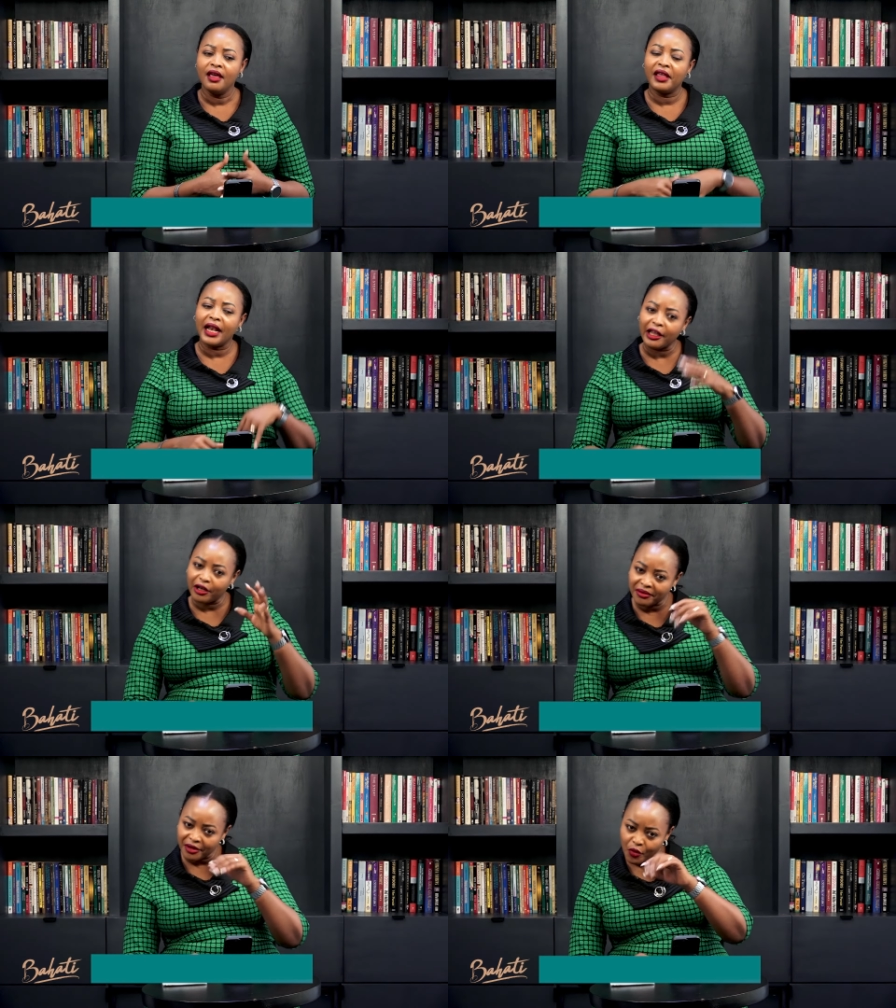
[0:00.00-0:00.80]
they're
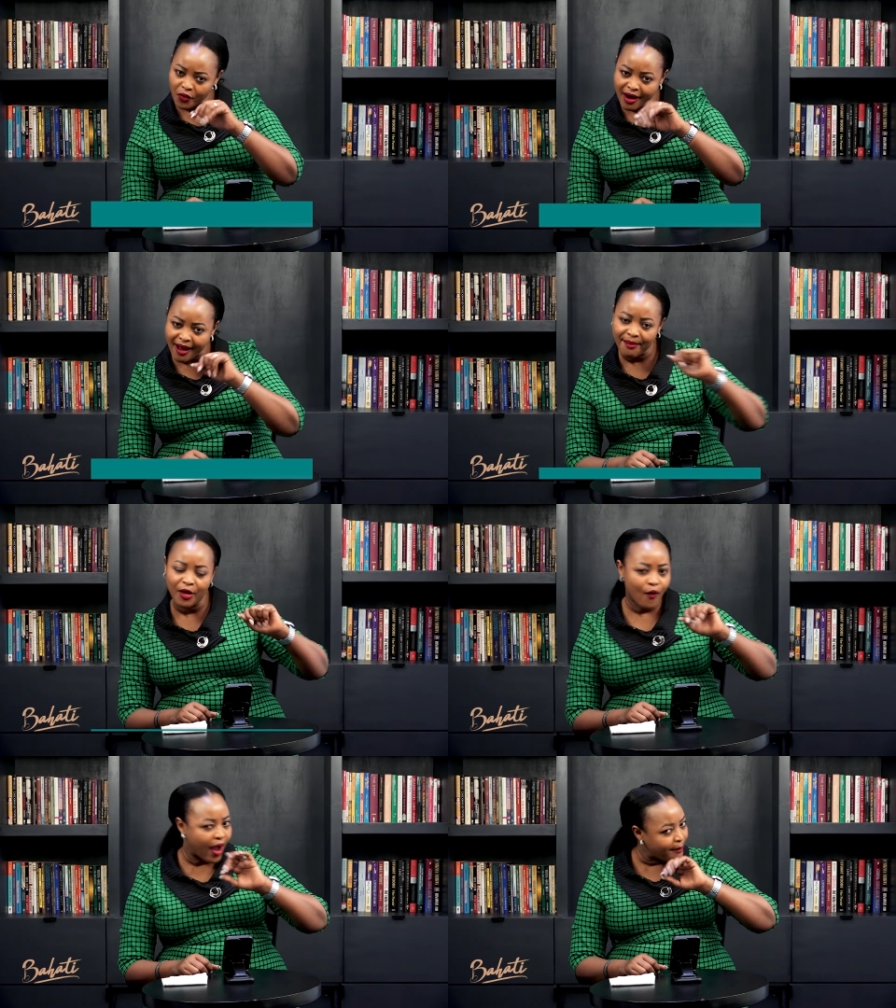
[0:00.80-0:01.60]
like you come
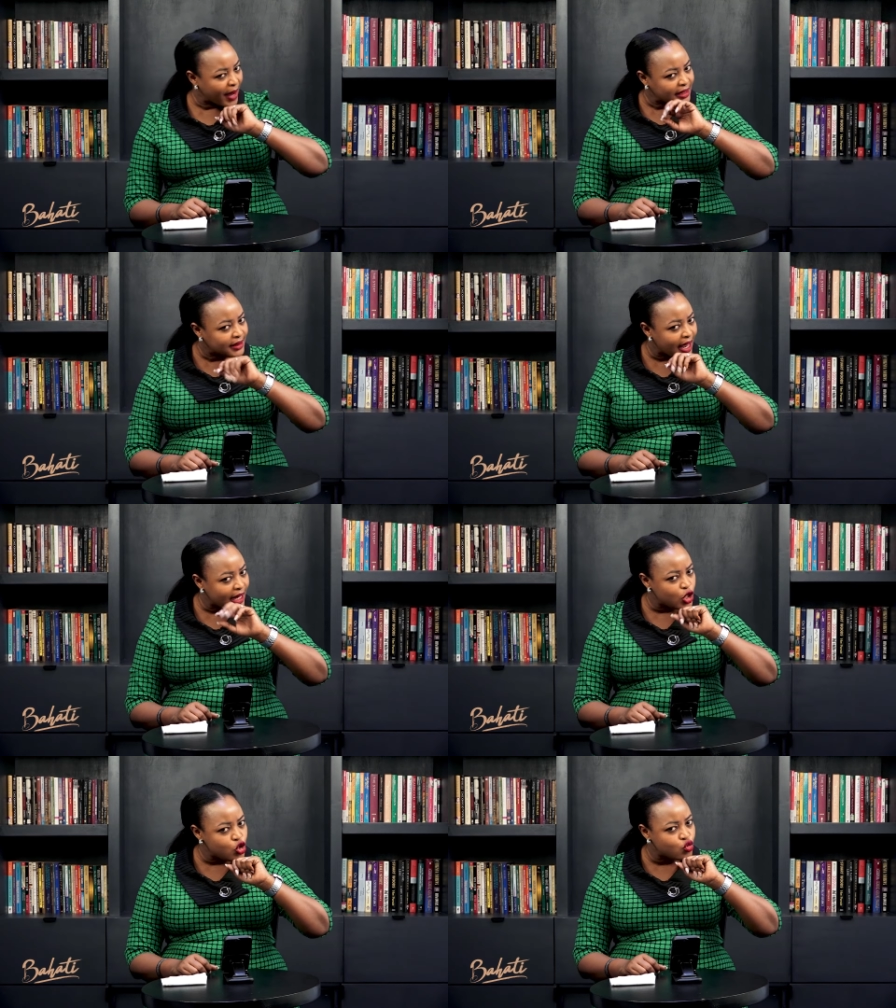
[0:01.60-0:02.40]
you come i
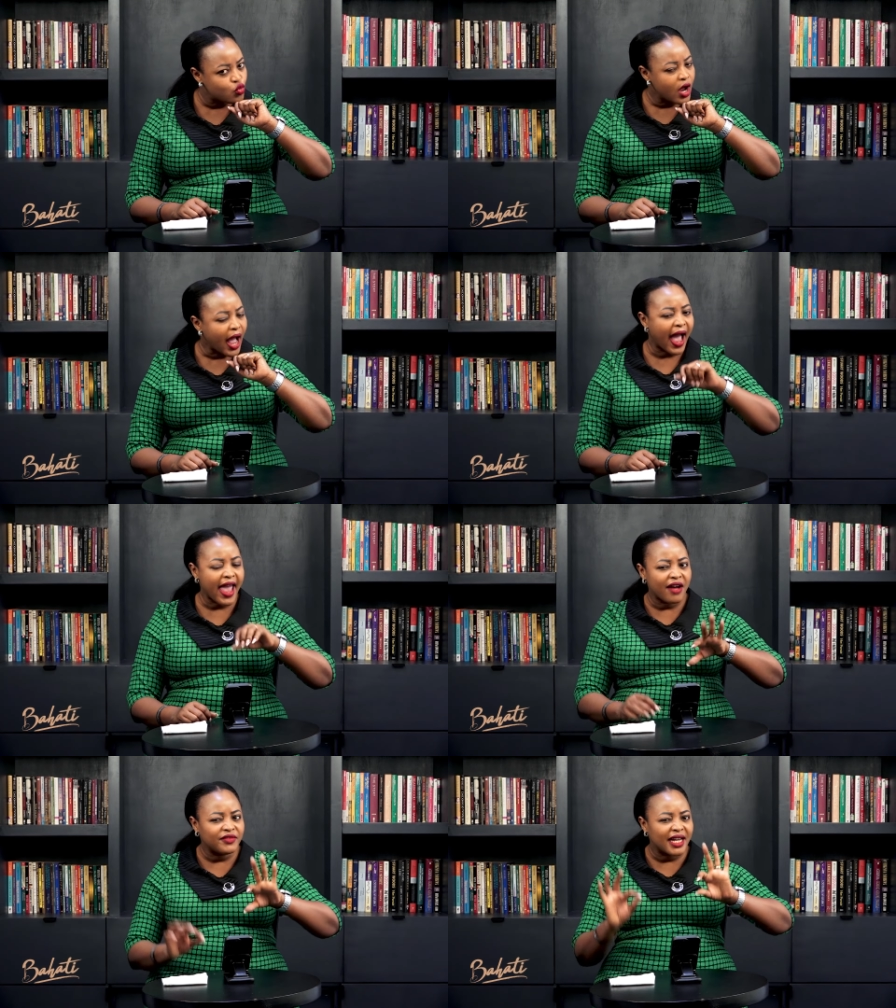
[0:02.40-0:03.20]
tell you I
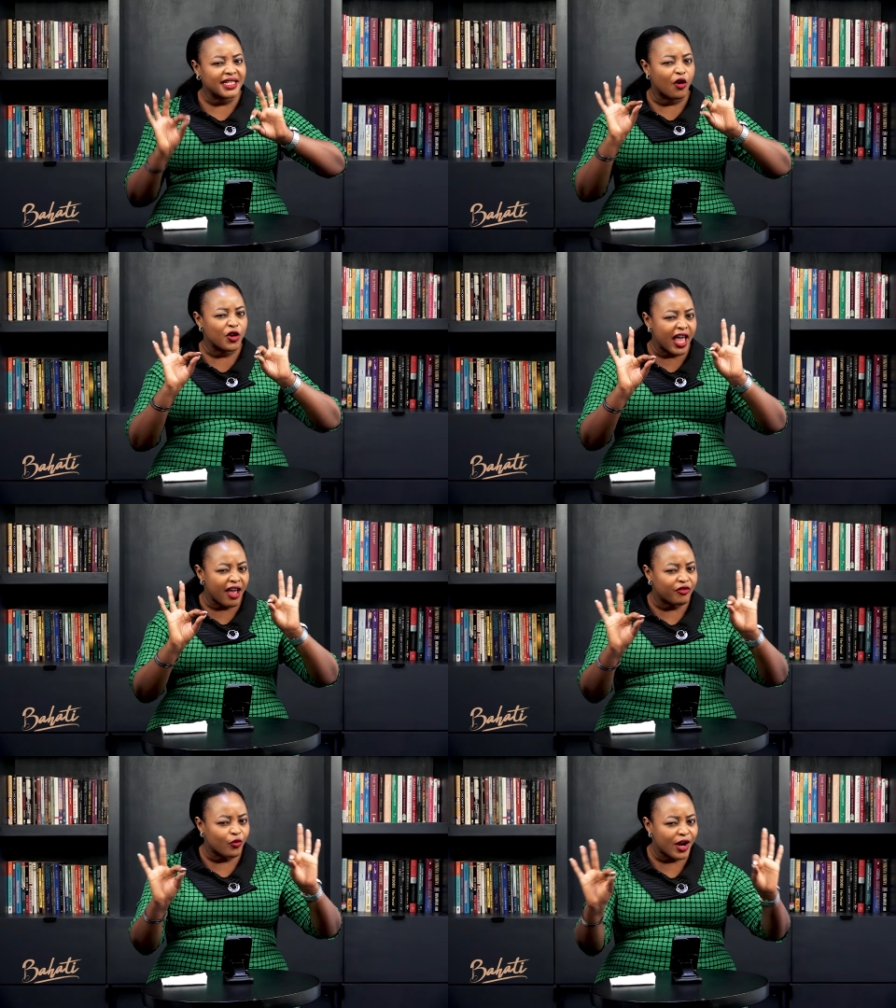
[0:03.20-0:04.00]
have data on
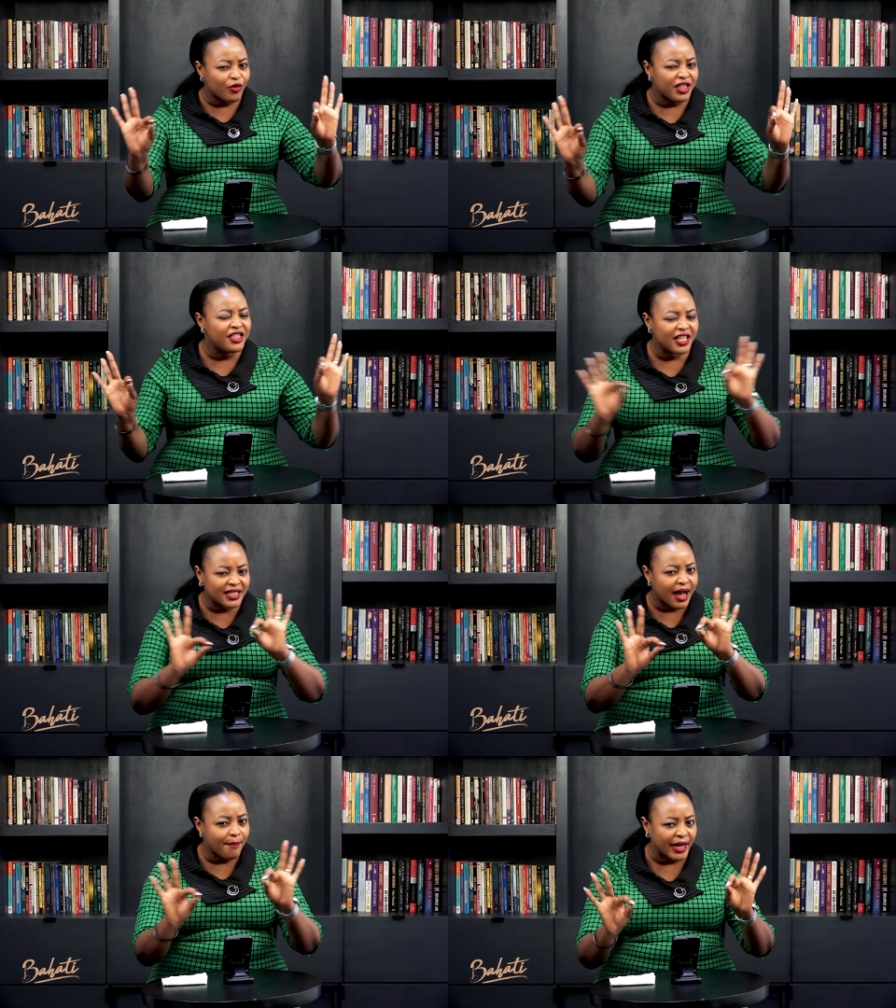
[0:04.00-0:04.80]
everyone in
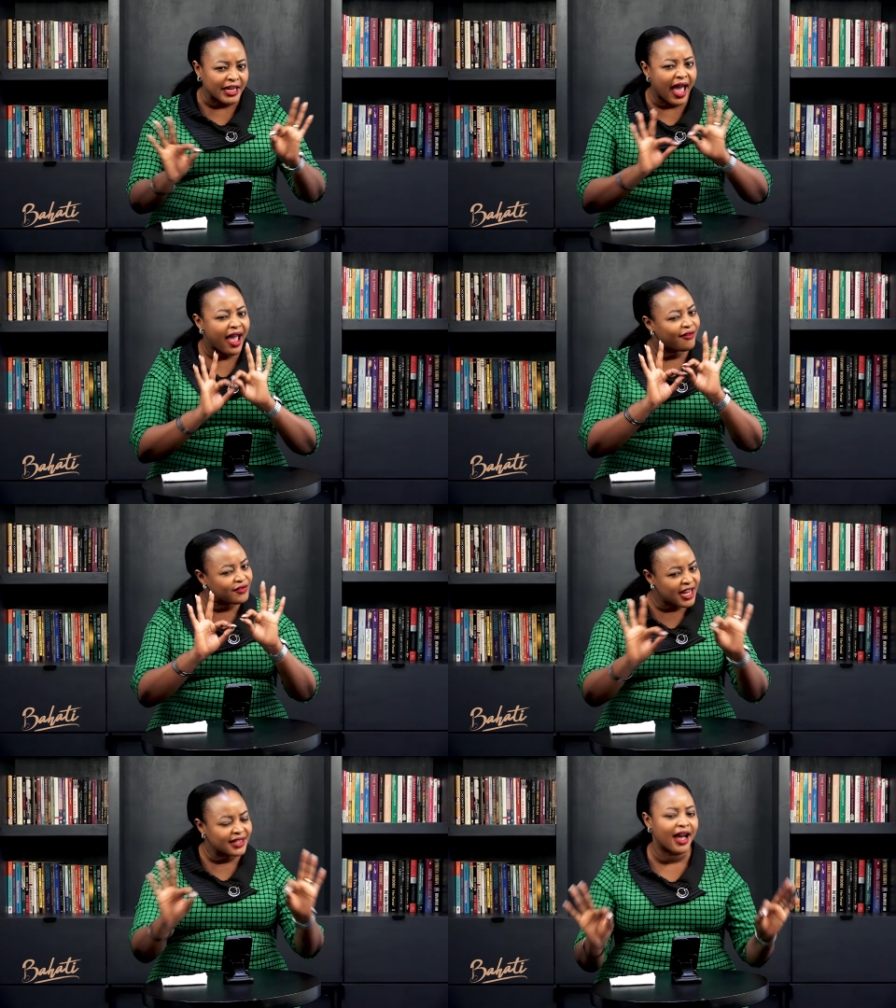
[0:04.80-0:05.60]
this company. I
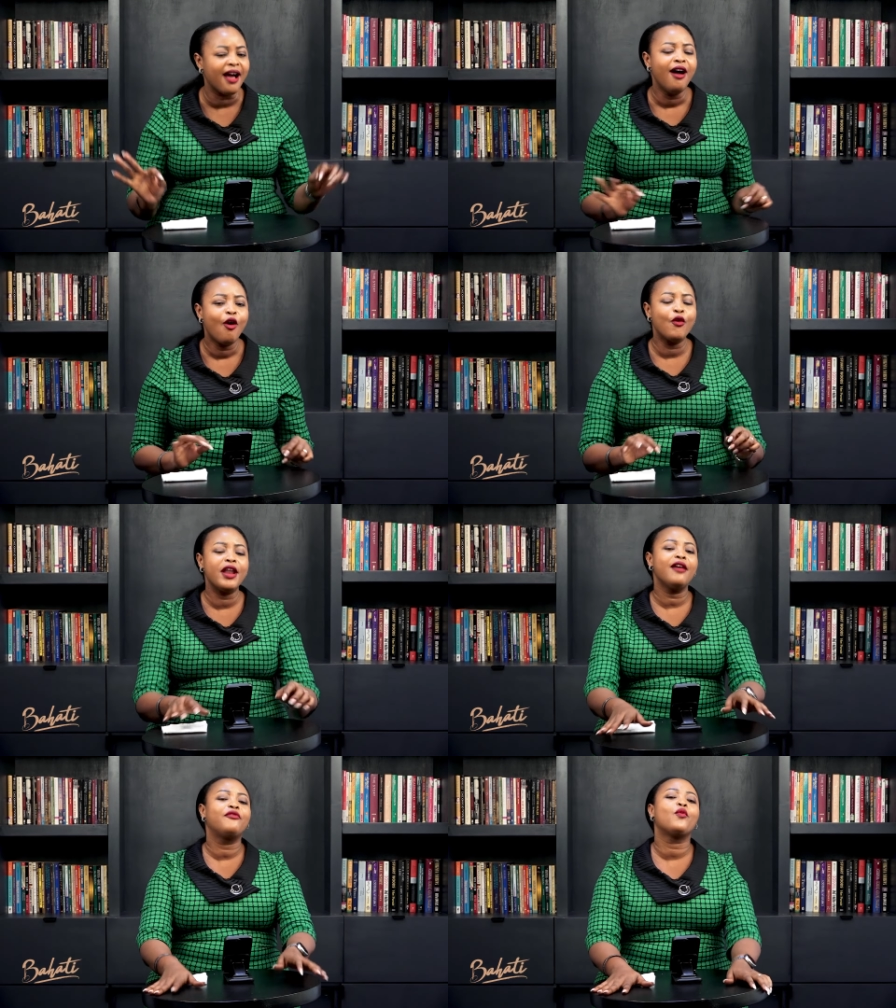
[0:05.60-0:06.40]
have data on
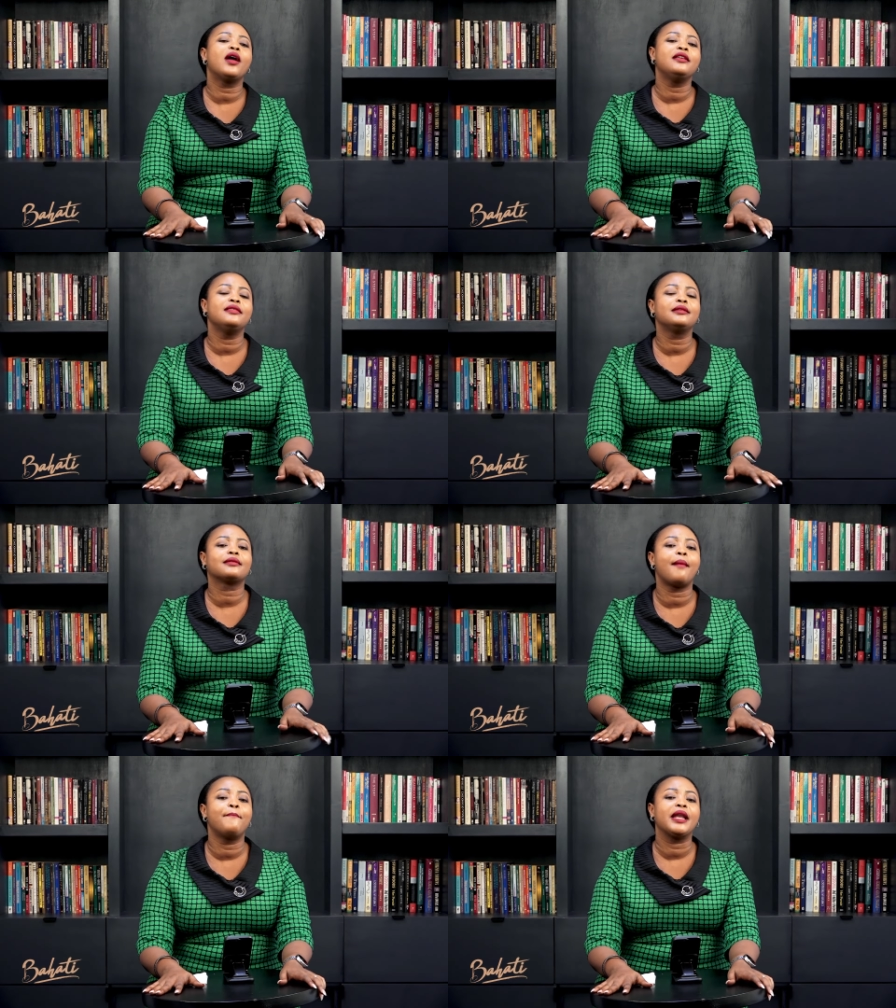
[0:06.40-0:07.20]
everyone in this
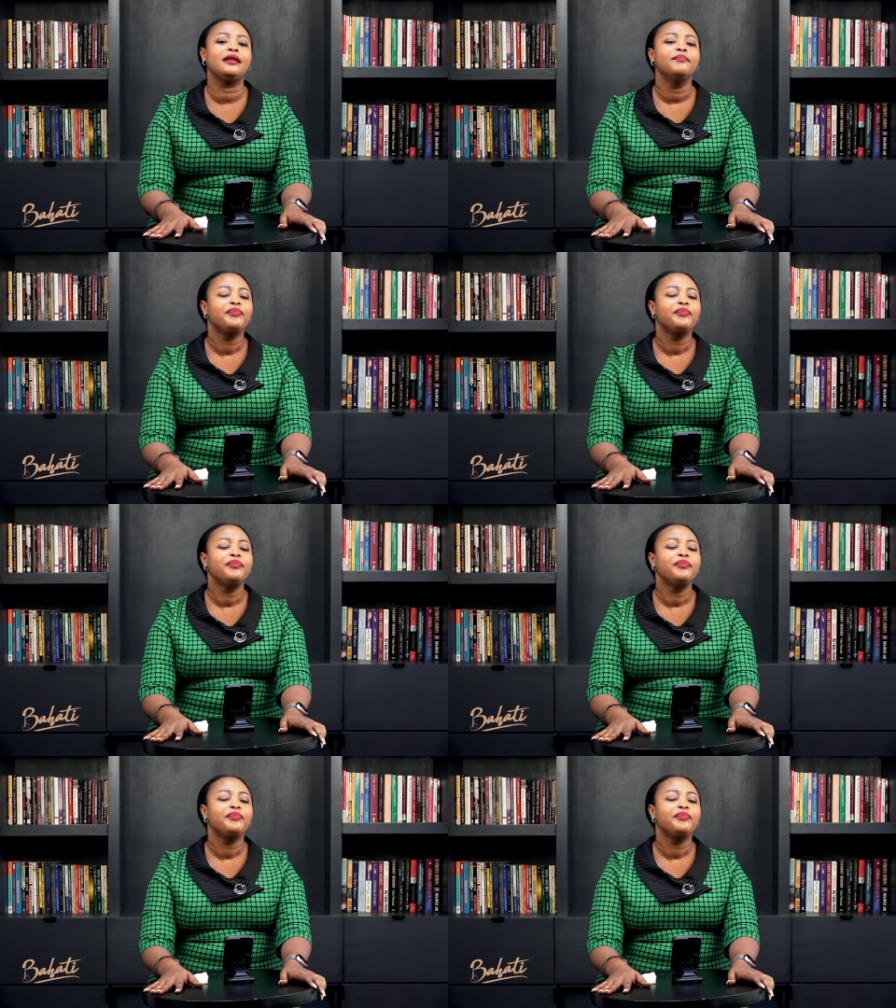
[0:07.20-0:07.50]
company.